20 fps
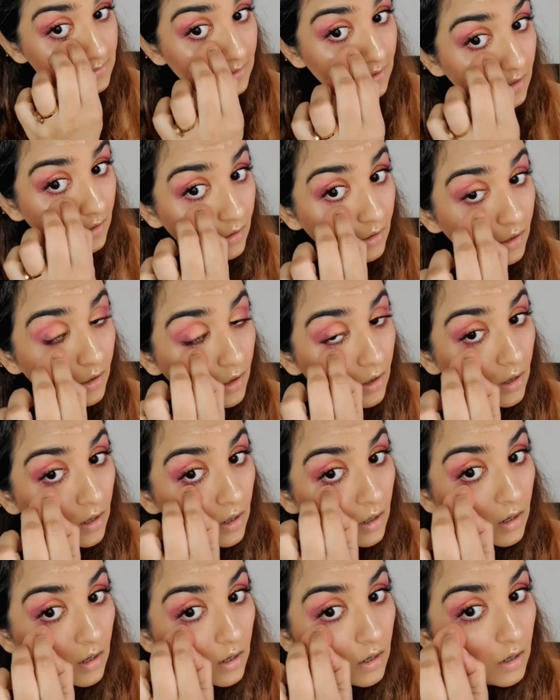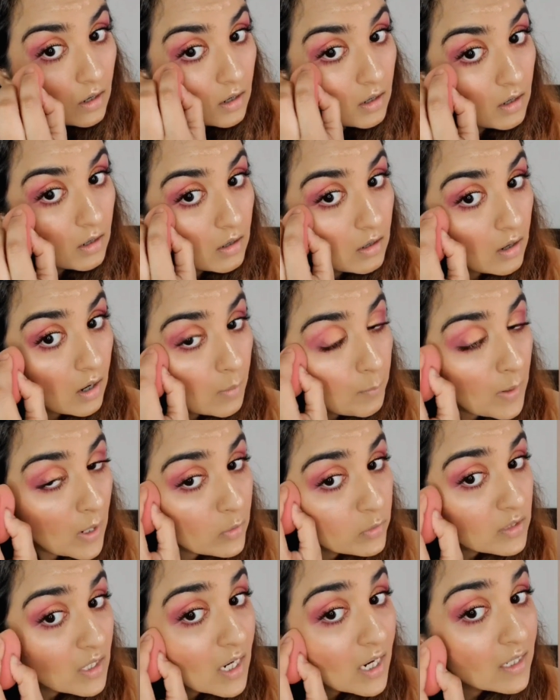say about
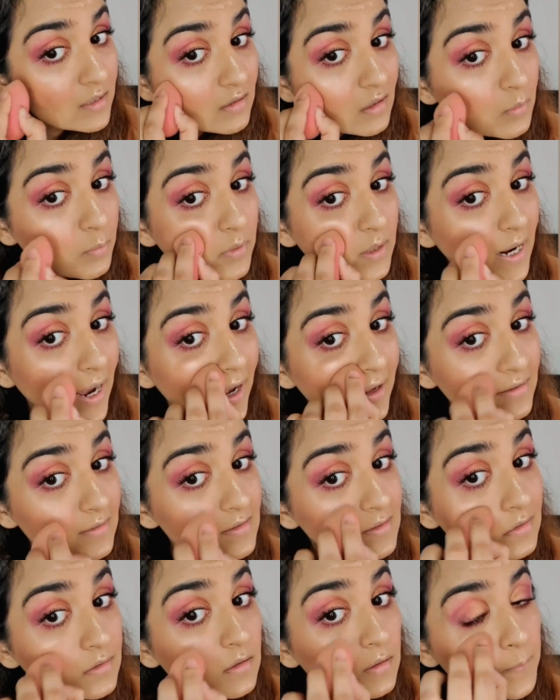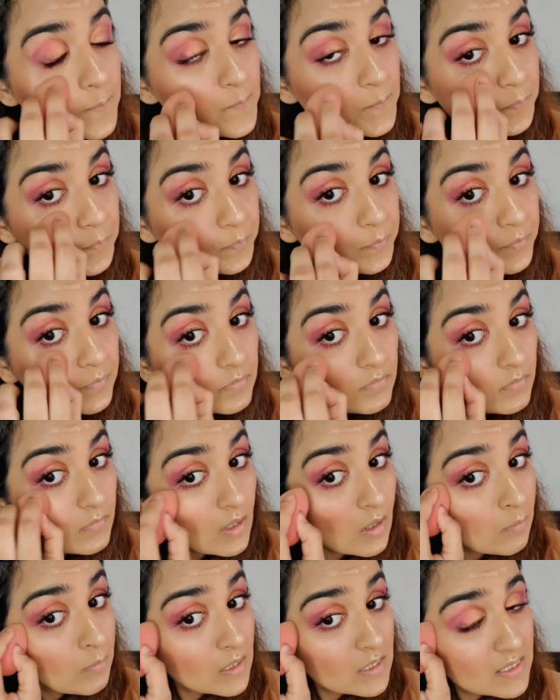the other brands,
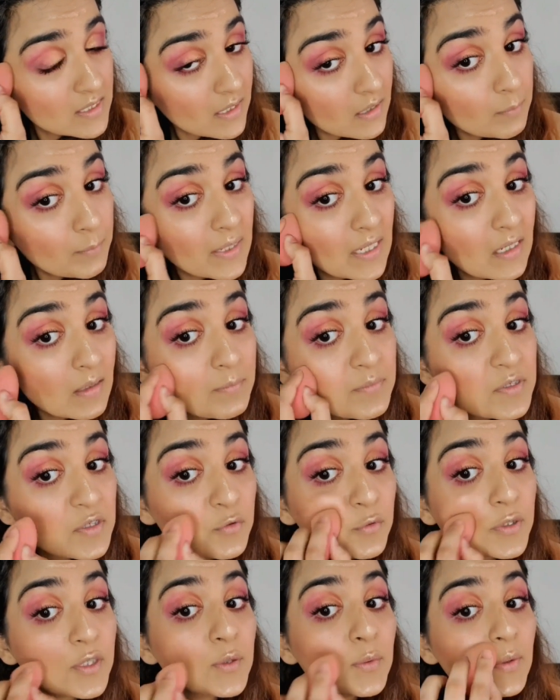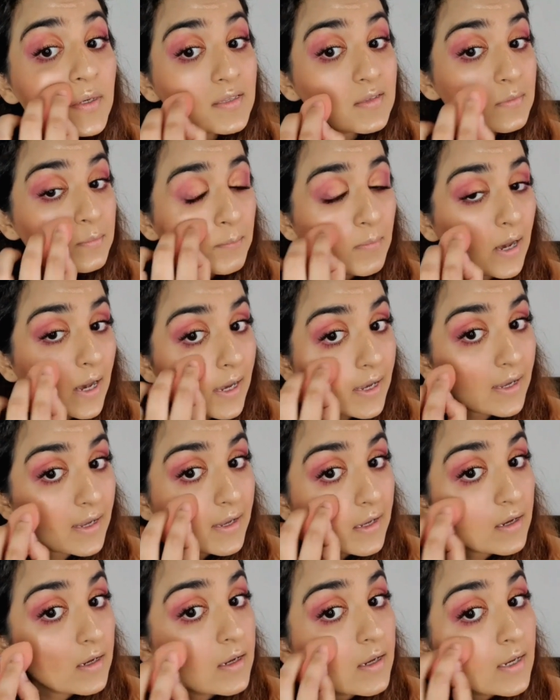but yeah, Makeup Studio is
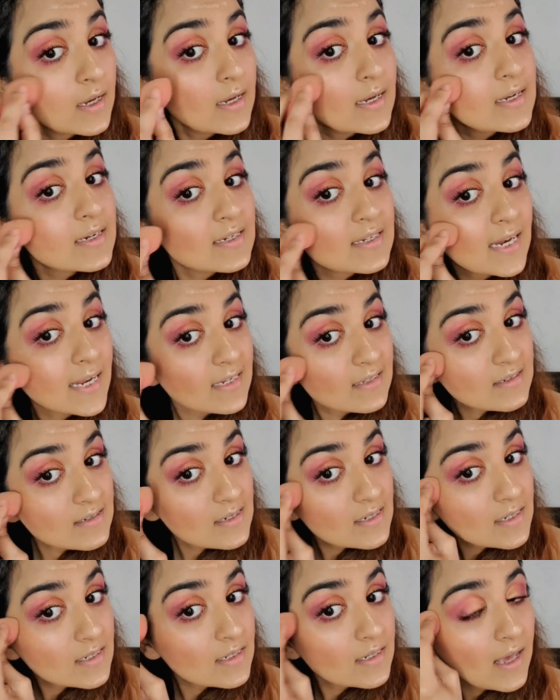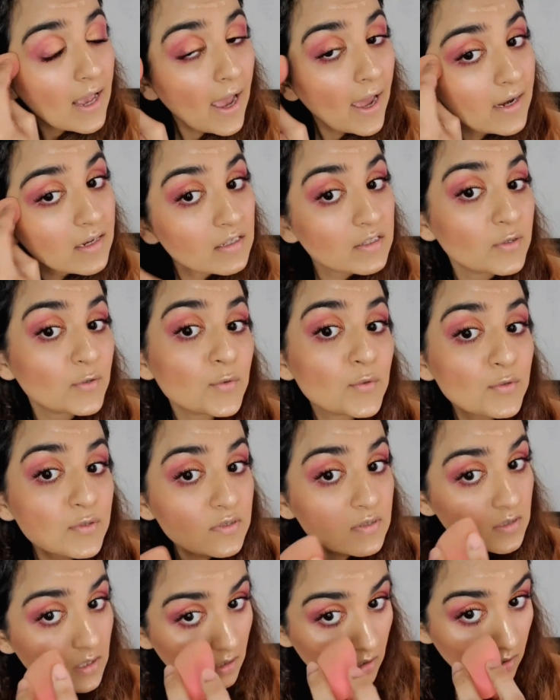my tested and
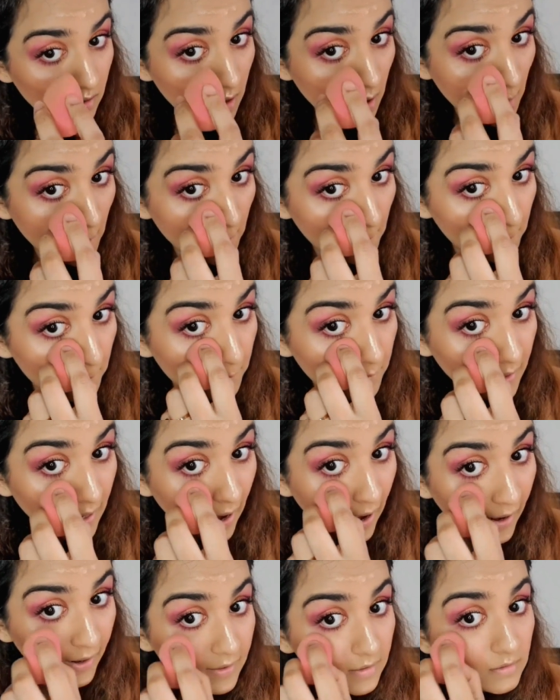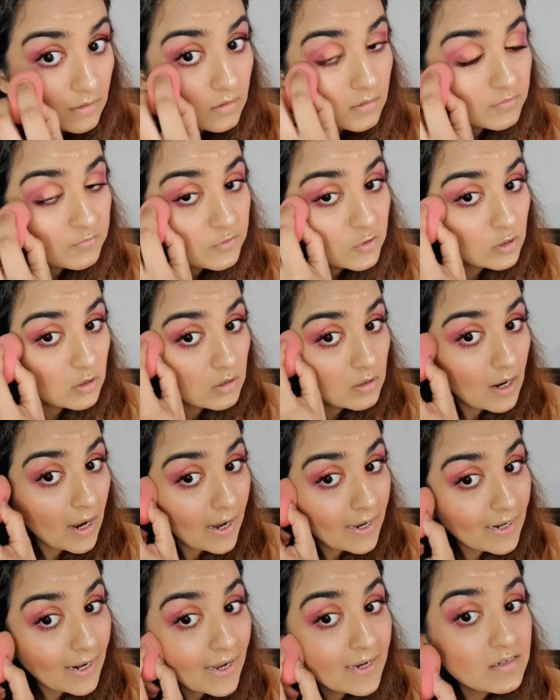used brand for
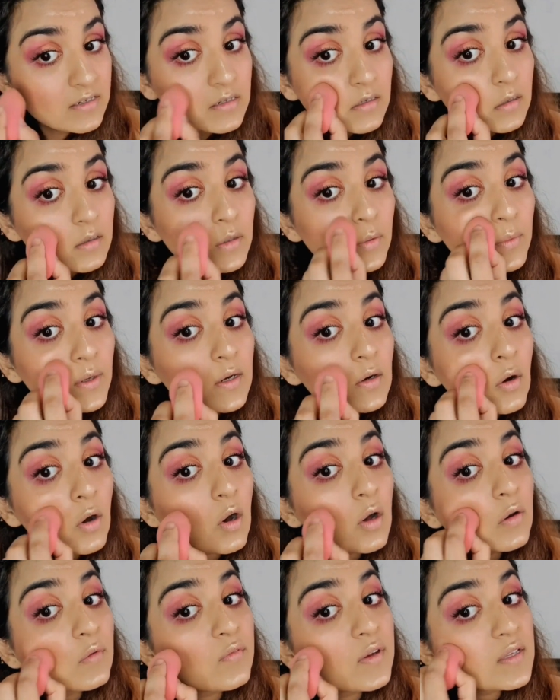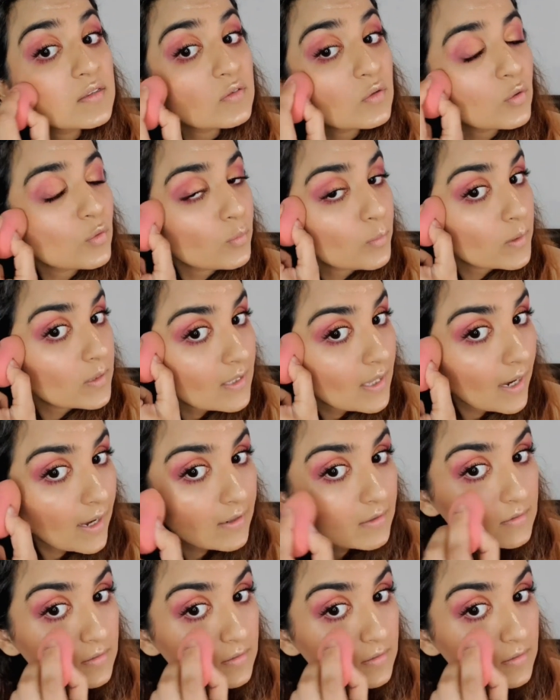highlighter. You can always go with that,